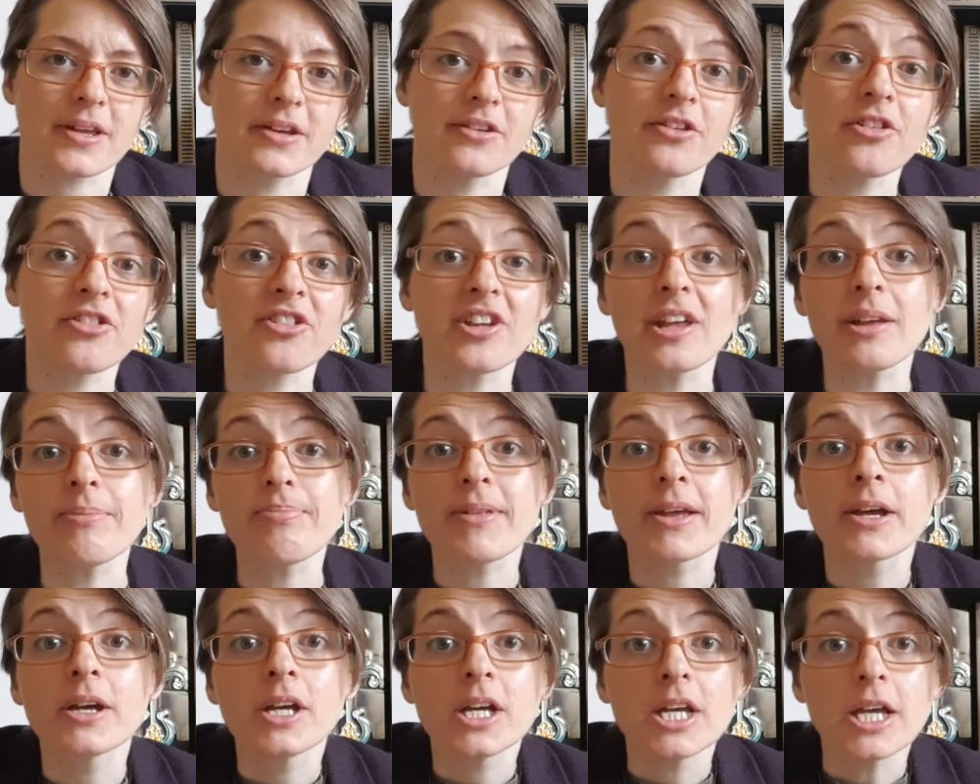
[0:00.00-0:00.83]
You
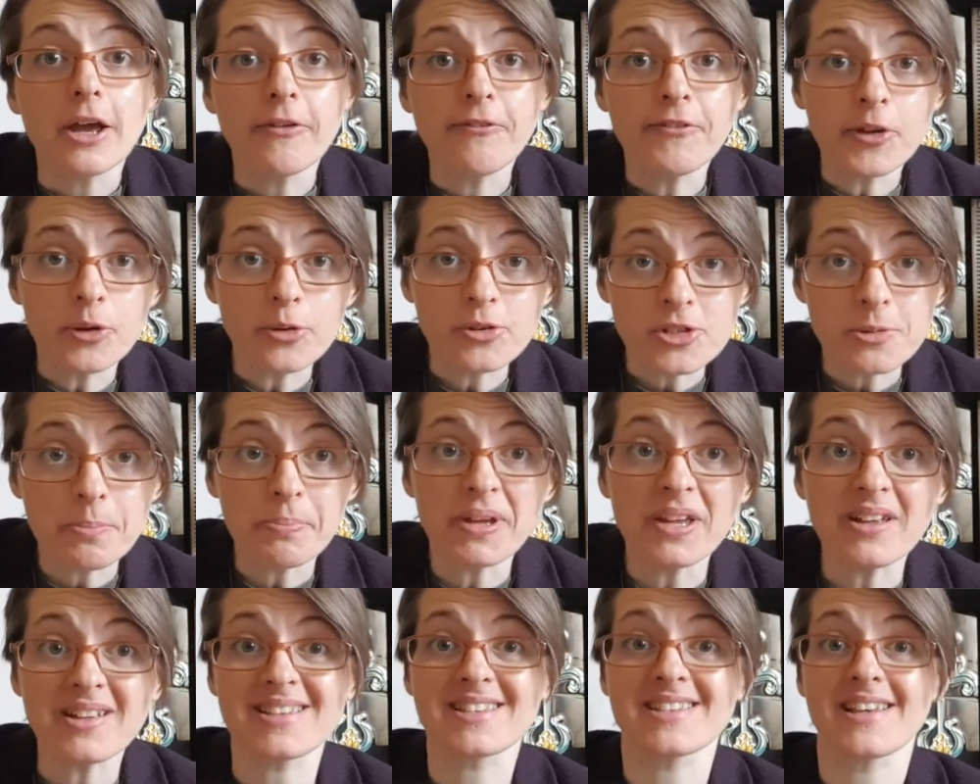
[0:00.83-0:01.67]
see, if you were to
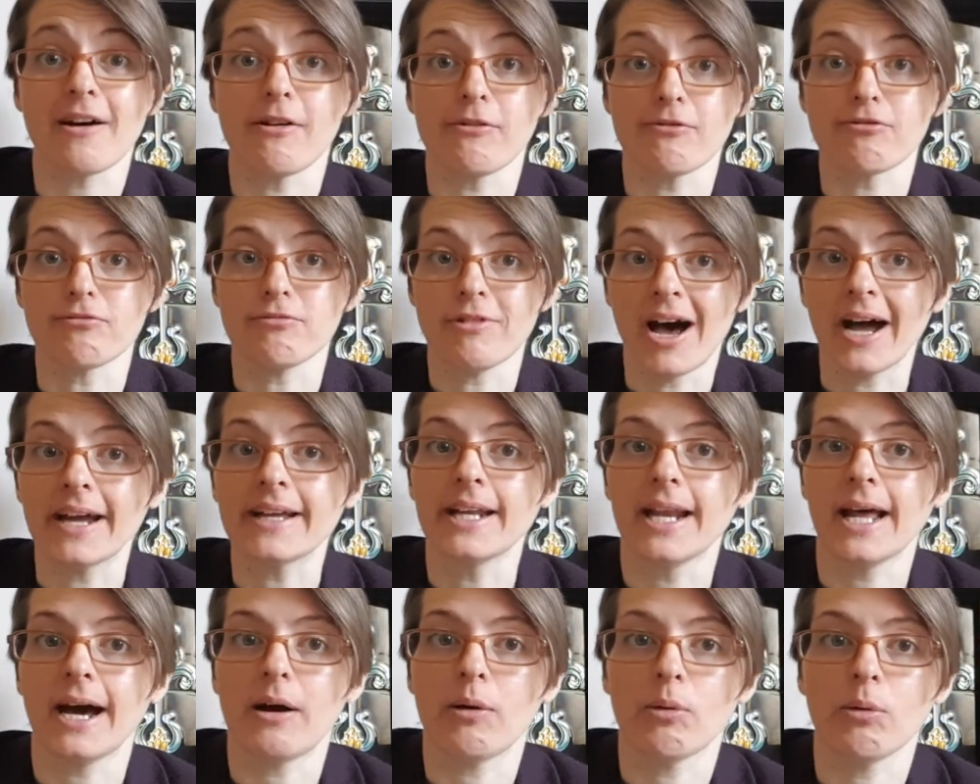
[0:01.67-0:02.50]
be yourself
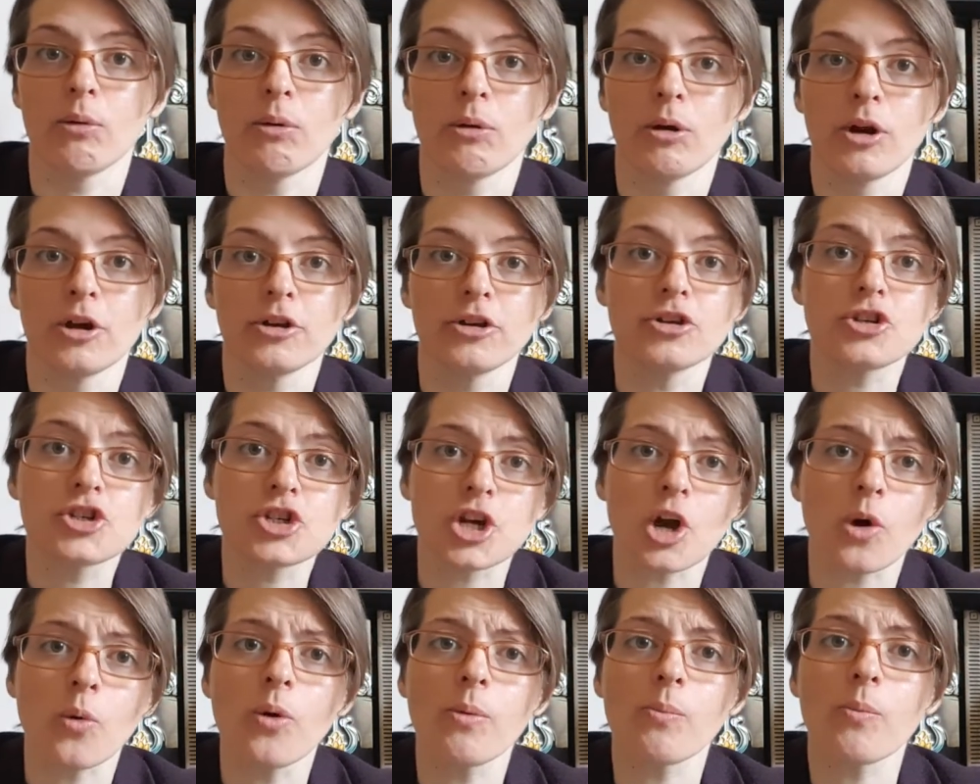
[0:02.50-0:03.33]
right now, you'd
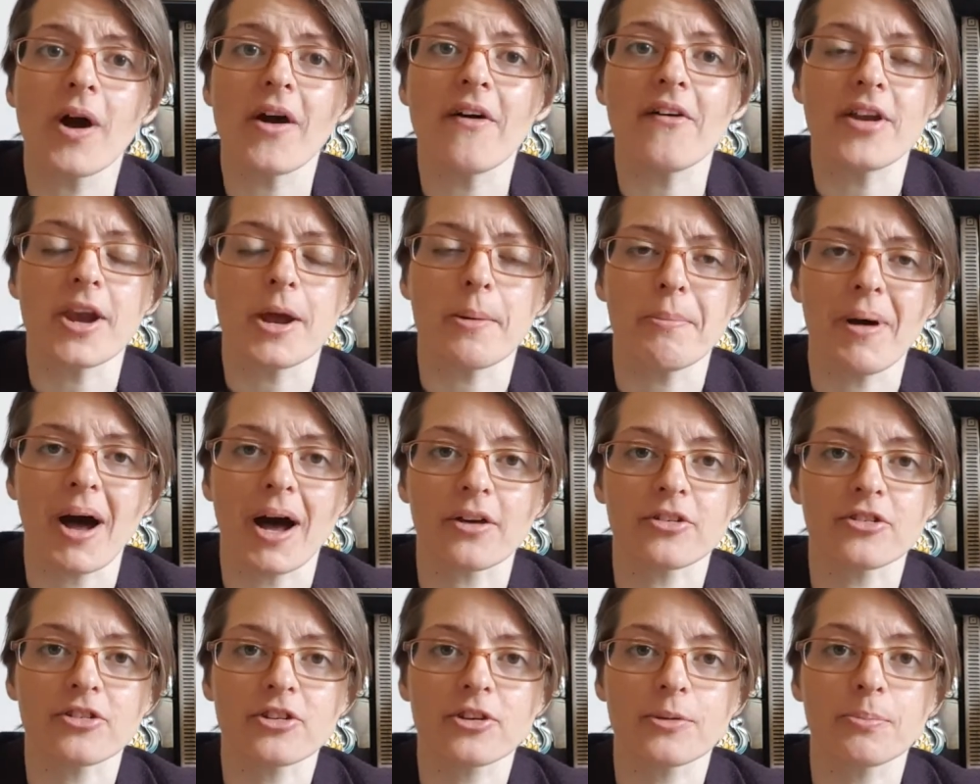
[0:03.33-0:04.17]
show up wearing a
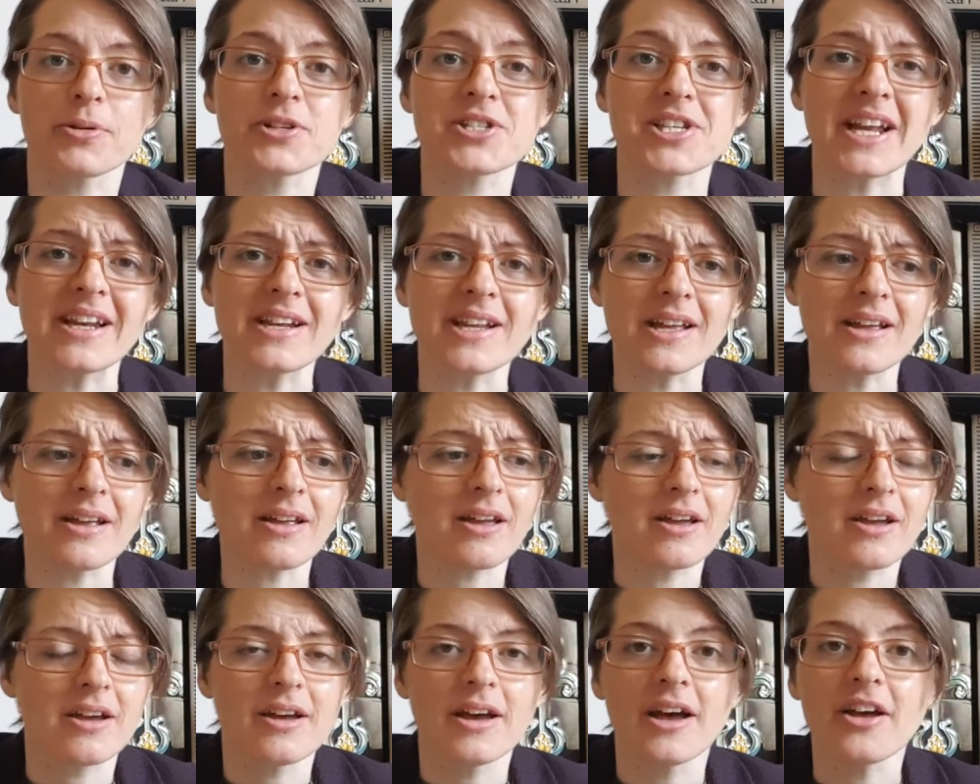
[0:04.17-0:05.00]
mask,
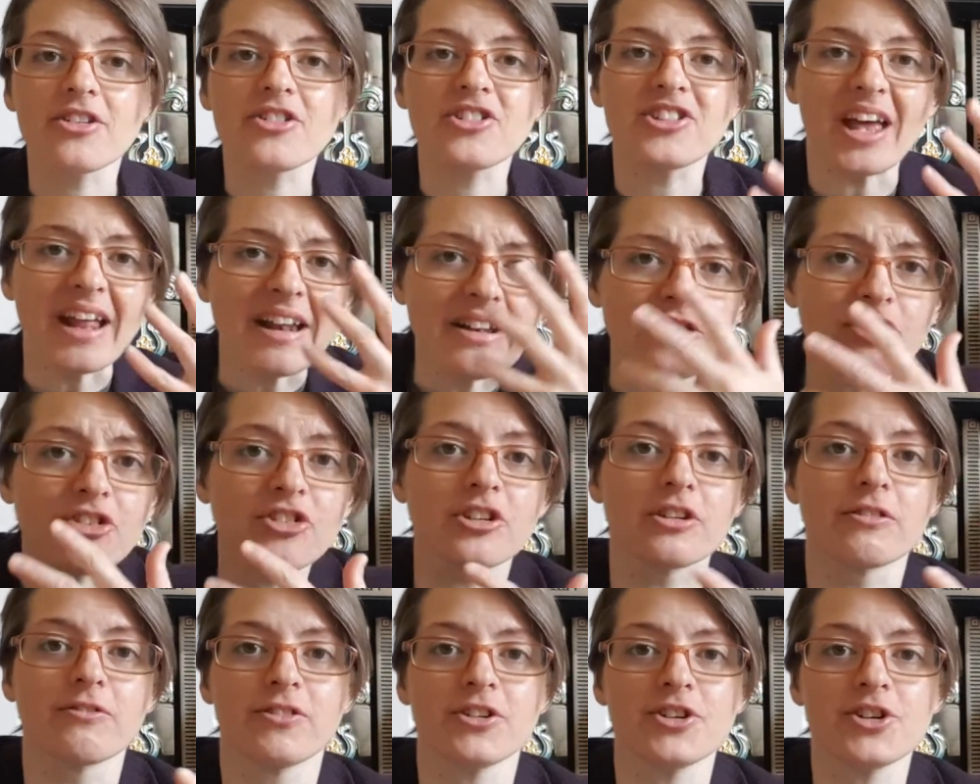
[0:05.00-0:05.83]
presenting a
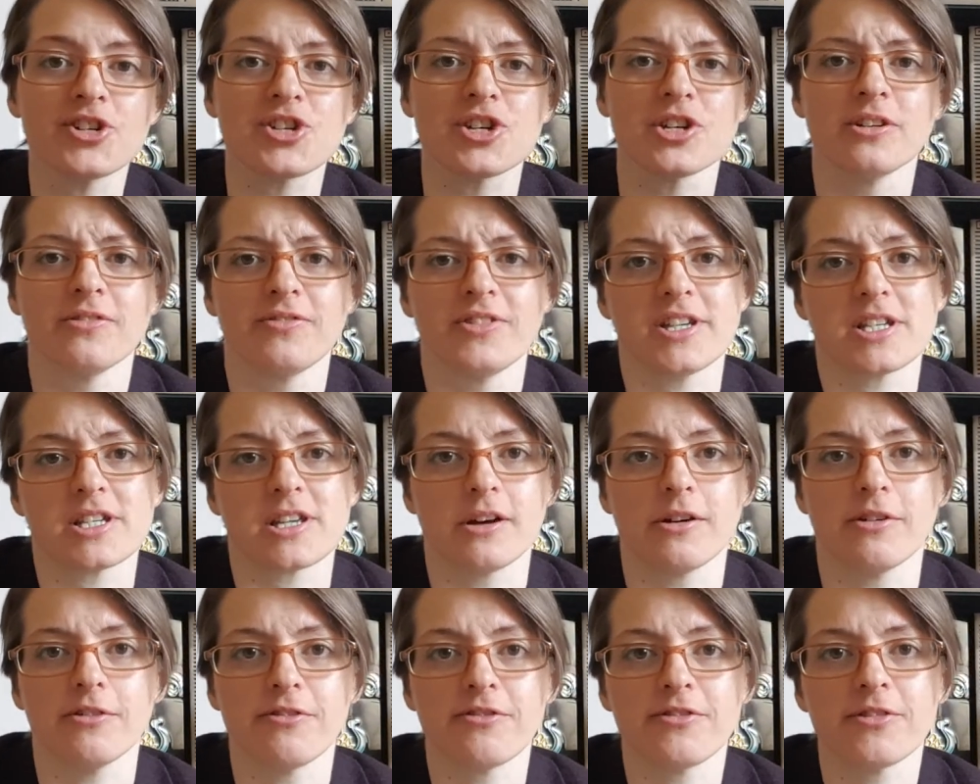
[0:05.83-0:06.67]
censored version of
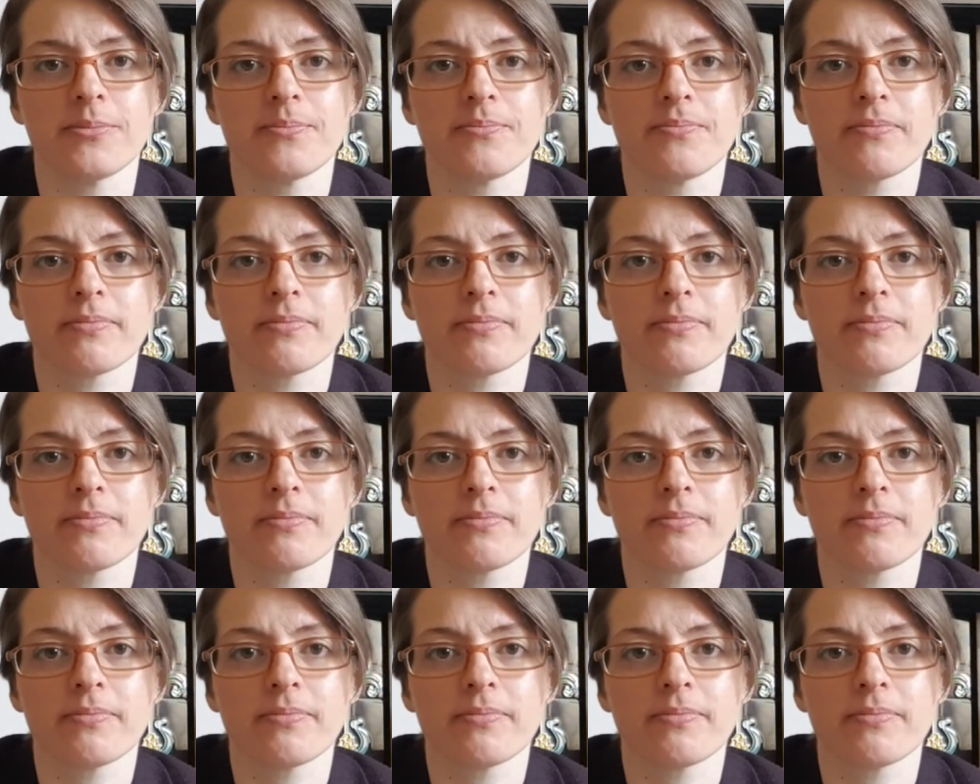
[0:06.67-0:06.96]
yourself,